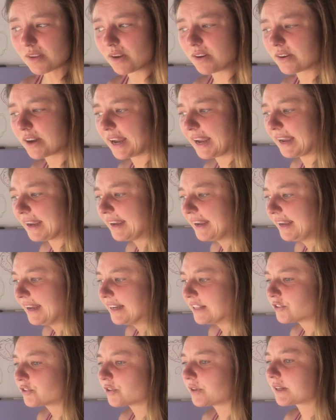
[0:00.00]
Okay,
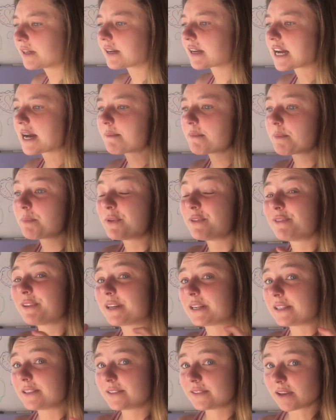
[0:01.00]
so it can come up in
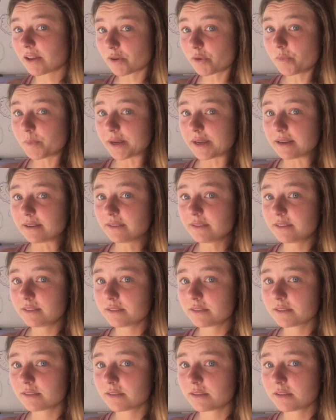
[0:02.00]
very subtle
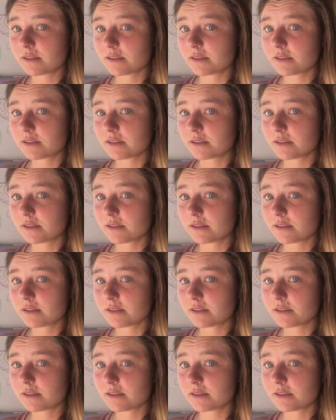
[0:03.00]
ways